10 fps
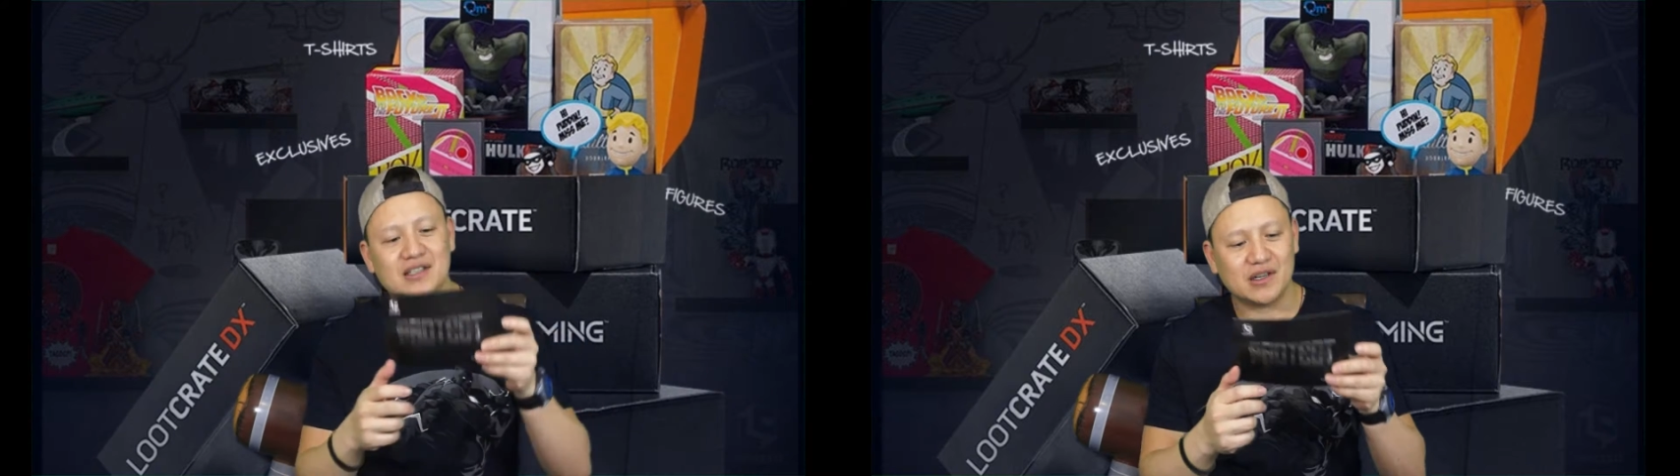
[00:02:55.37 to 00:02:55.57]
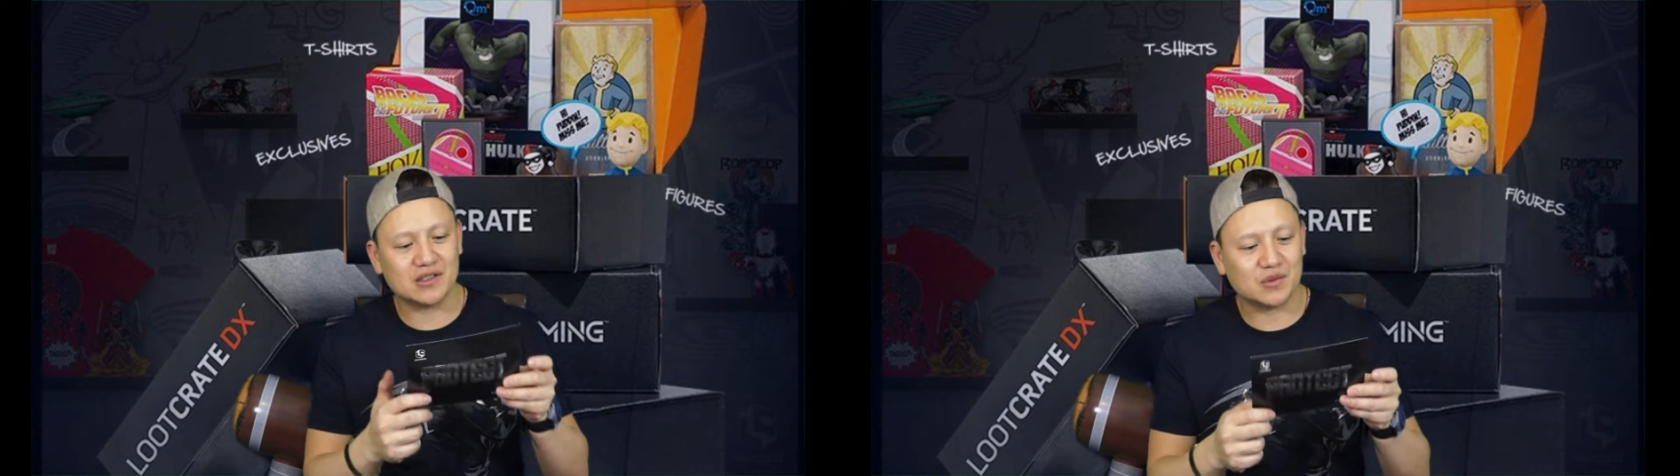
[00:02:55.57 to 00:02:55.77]

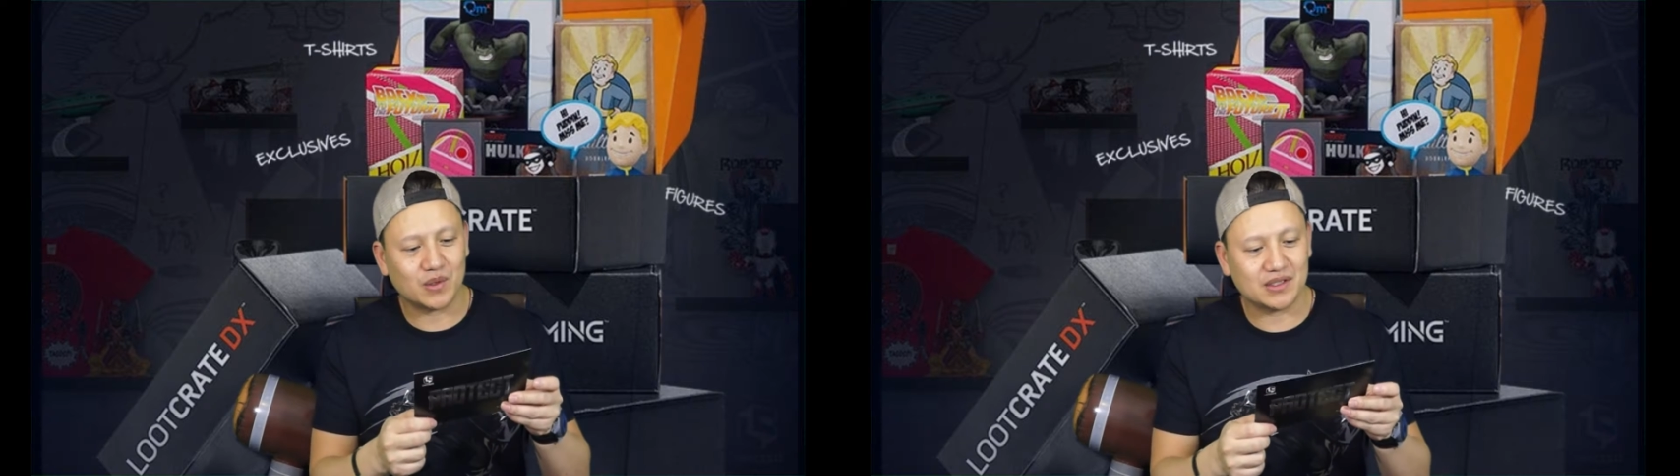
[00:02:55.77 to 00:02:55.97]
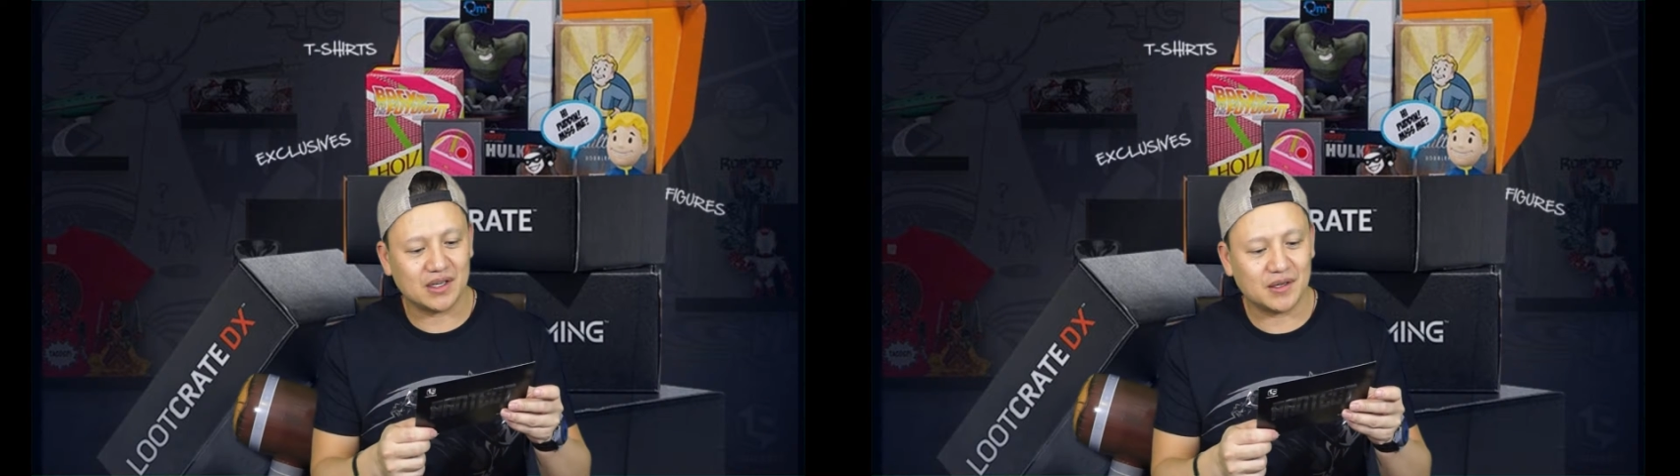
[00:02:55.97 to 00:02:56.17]
that tells us
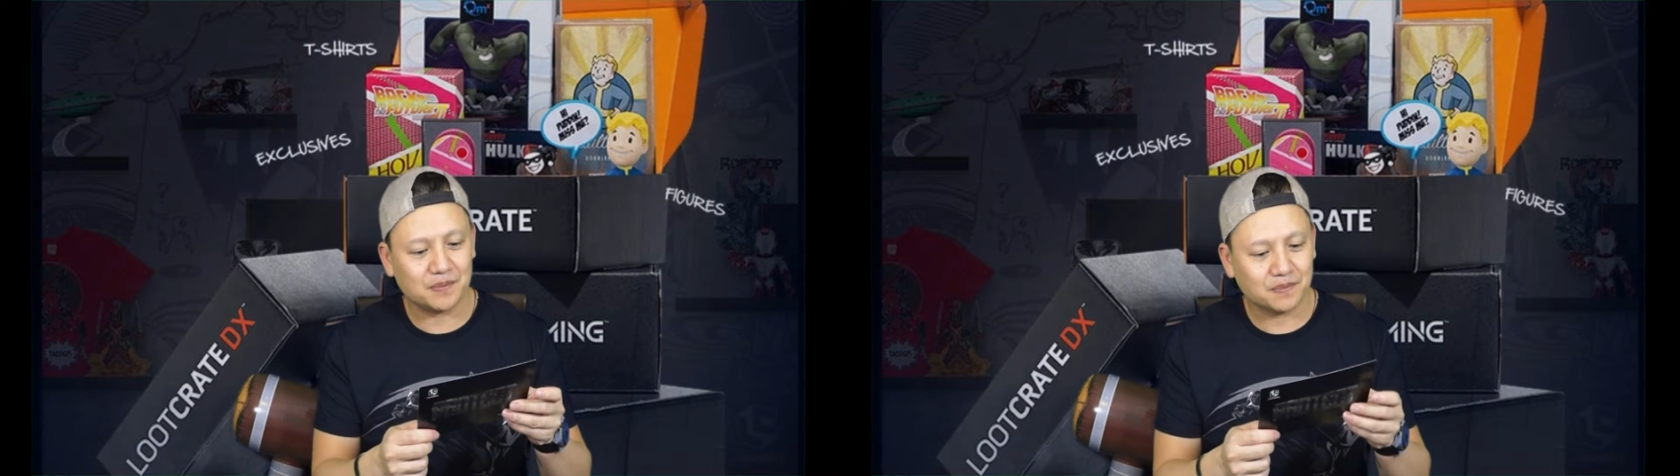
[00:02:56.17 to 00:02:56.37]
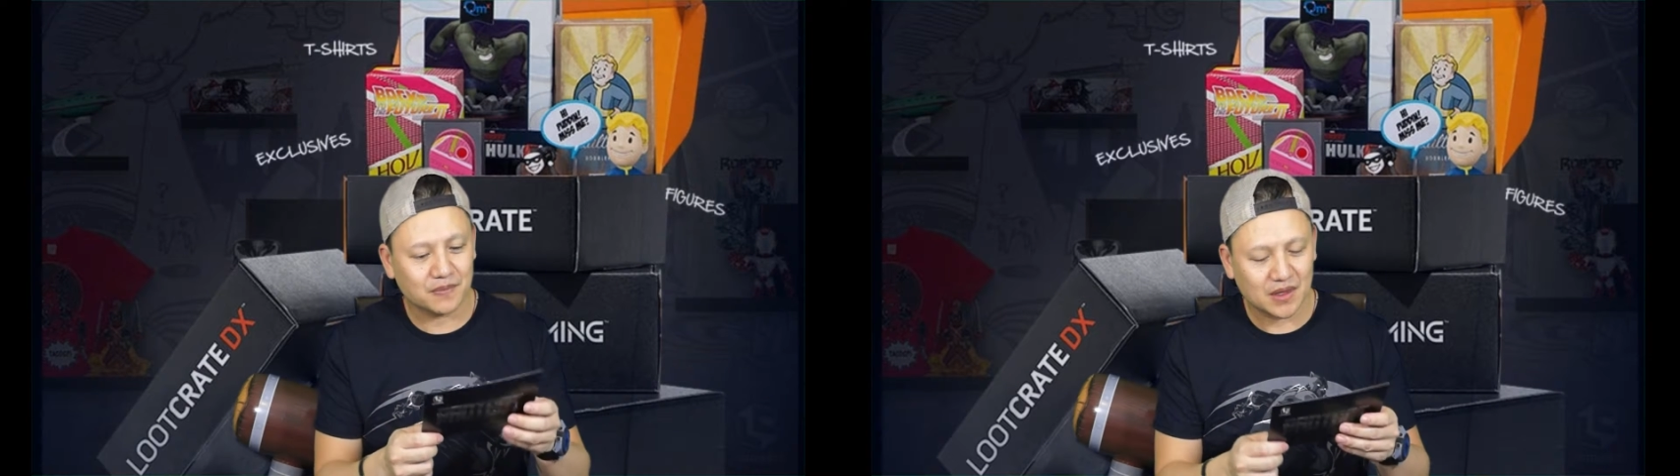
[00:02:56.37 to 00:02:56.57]
what's in
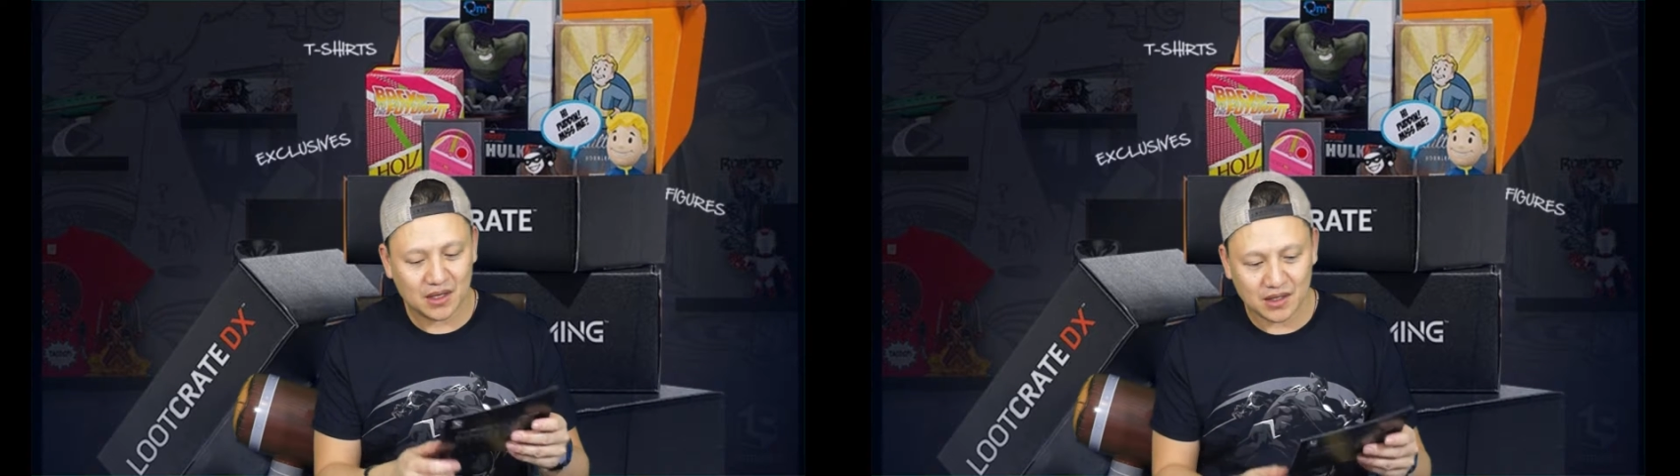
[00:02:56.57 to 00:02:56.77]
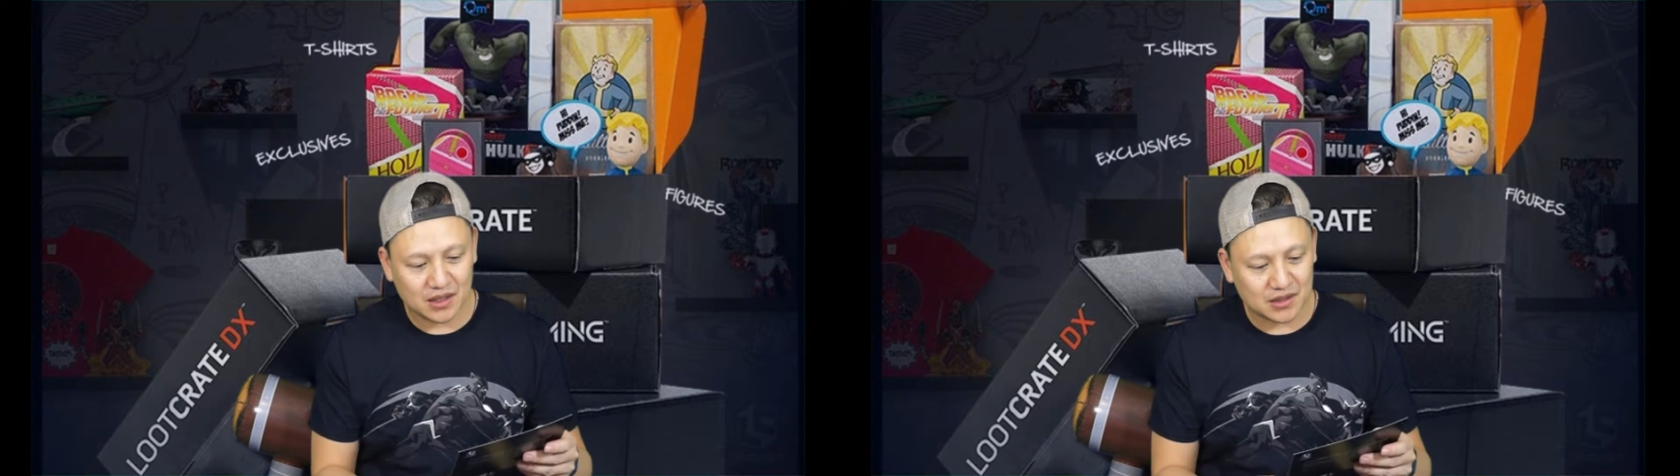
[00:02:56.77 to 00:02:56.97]
it.
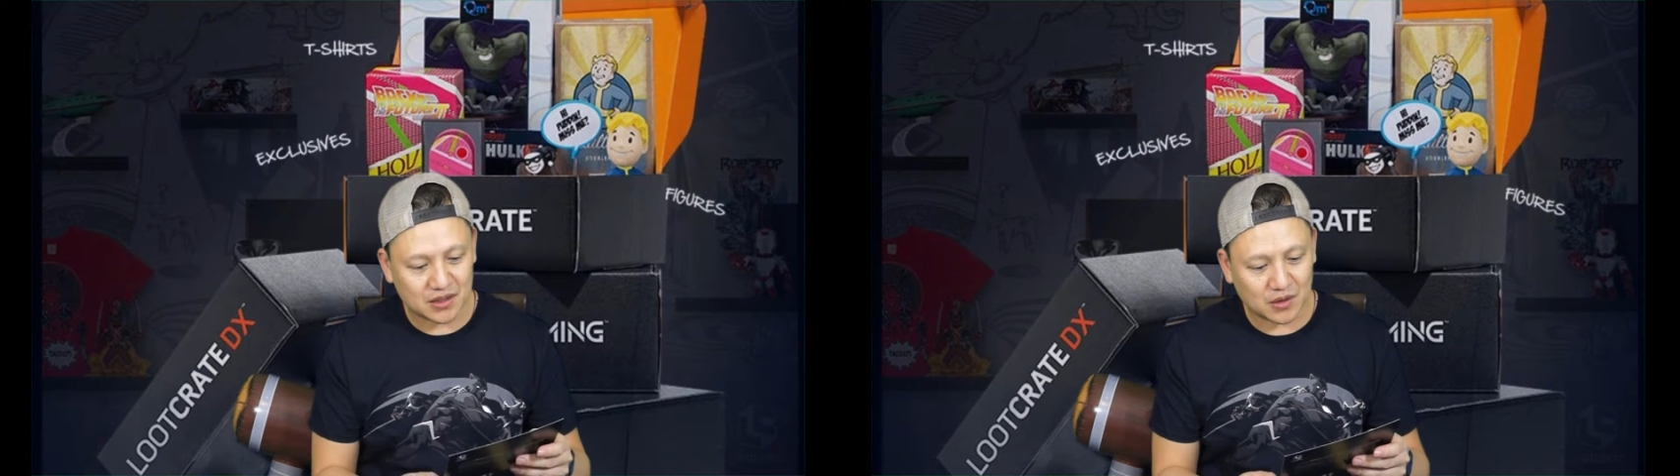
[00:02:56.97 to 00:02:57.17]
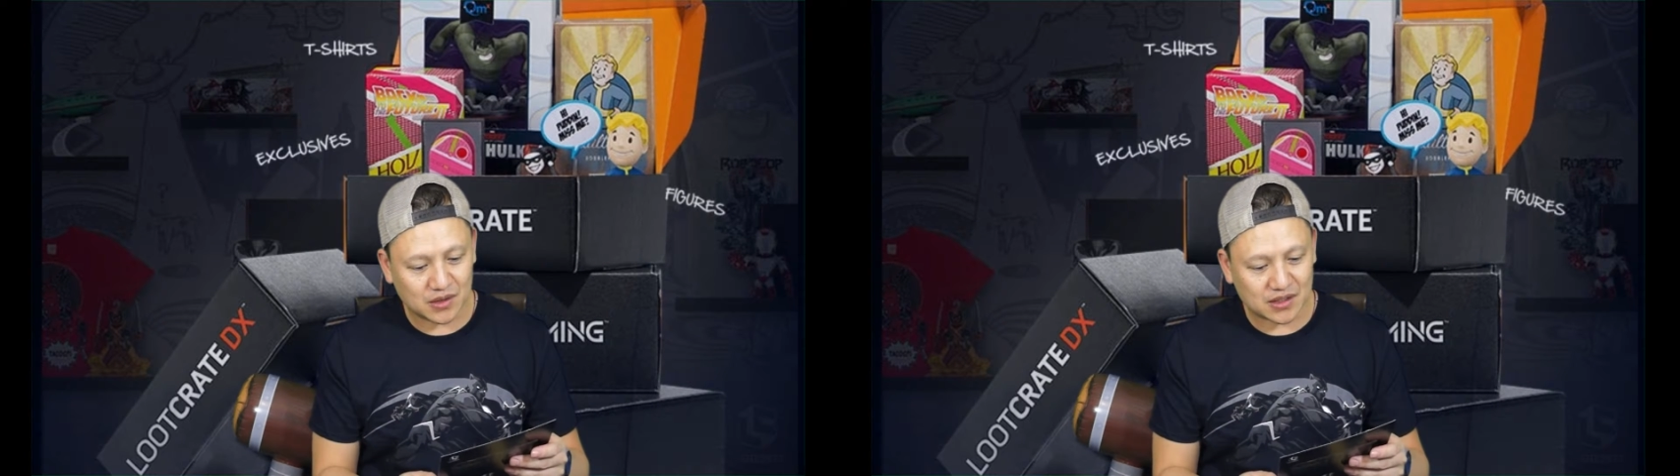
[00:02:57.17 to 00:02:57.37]

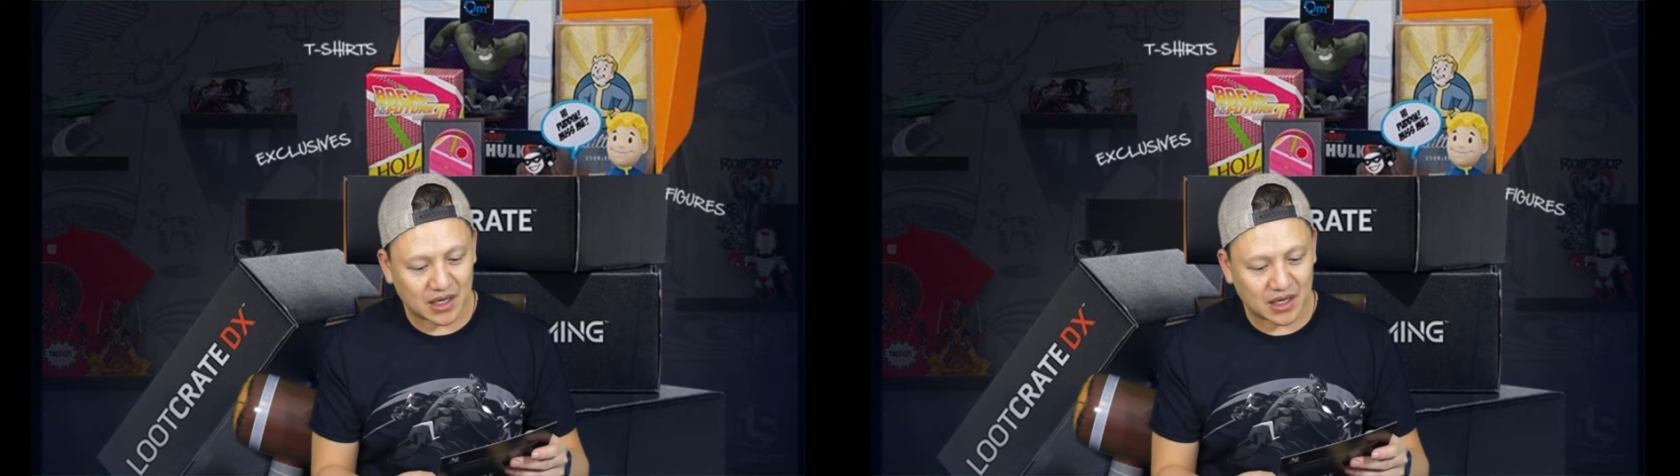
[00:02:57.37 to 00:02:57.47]
So this